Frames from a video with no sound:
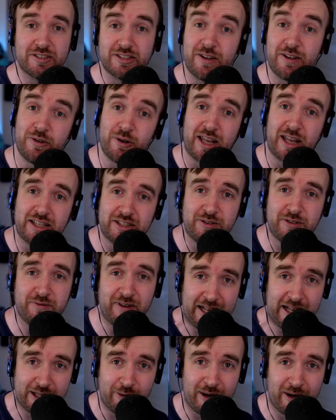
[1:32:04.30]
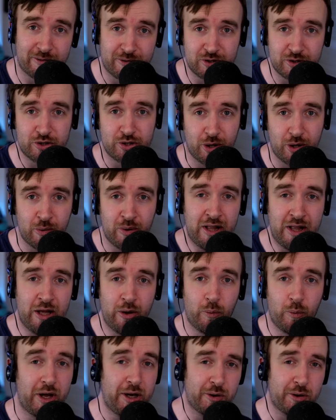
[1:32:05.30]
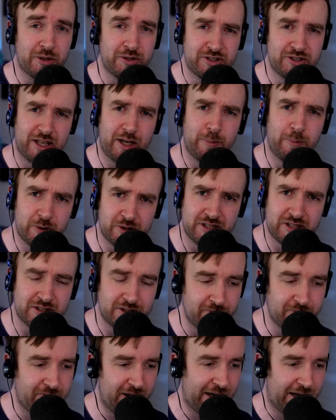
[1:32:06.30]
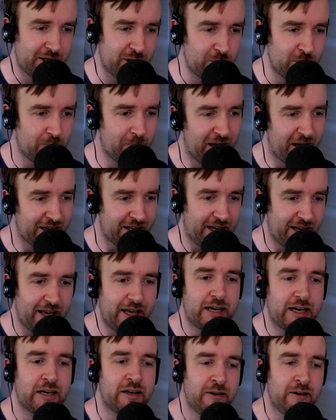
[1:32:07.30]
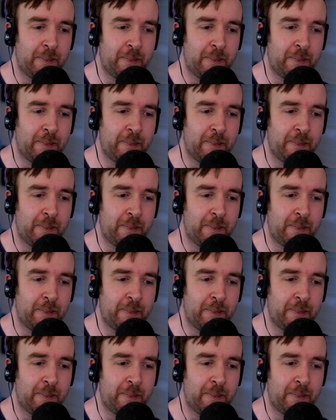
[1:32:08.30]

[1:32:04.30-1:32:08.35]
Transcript: If you're getting some value out of the show, why not consider putting some value back in?